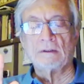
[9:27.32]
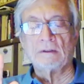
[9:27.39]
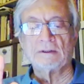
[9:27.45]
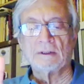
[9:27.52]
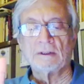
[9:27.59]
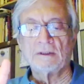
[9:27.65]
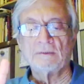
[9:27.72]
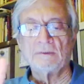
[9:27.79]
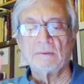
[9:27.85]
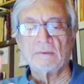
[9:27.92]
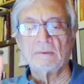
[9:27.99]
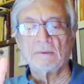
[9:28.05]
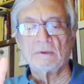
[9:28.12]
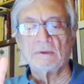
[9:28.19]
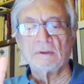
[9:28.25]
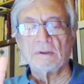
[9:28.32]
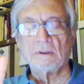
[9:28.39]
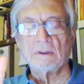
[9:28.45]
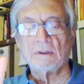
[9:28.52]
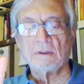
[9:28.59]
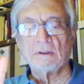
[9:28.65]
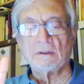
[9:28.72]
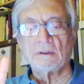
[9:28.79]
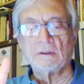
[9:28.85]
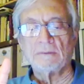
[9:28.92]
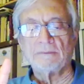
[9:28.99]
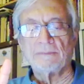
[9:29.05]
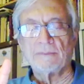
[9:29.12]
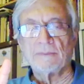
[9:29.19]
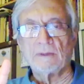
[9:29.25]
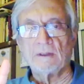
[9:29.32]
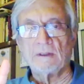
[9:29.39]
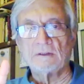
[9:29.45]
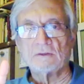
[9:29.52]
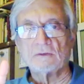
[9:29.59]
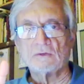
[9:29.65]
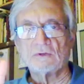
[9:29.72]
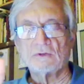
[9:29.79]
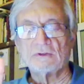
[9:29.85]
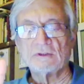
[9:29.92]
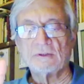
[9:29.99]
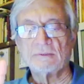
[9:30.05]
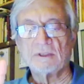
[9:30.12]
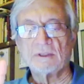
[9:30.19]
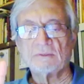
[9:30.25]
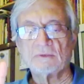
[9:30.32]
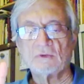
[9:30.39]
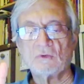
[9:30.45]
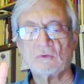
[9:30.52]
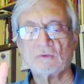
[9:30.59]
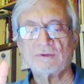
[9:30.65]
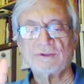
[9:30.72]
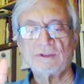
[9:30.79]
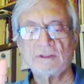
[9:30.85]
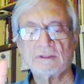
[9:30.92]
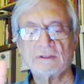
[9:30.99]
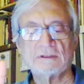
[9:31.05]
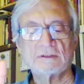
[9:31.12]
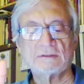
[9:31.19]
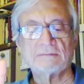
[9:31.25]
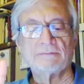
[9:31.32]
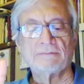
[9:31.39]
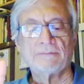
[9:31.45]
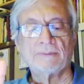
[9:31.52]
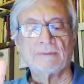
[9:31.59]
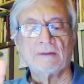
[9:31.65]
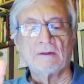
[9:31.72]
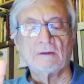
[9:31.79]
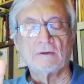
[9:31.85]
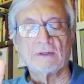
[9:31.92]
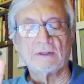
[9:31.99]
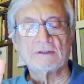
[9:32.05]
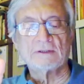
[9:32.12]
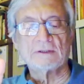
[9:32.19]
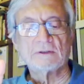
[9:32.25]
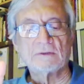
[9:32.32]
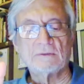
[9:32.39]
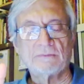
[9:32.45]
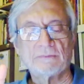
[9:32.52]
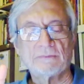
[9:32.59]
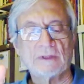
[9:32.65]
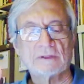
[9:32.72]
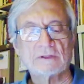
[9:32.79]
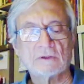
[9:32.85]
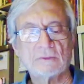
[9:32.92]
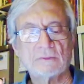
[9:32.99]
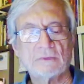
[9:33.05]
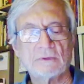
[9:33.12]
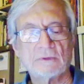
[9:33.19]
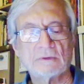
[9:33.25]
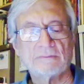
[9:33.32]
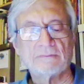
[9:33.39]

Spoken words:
Time is also sometimes called tense. All right, so example.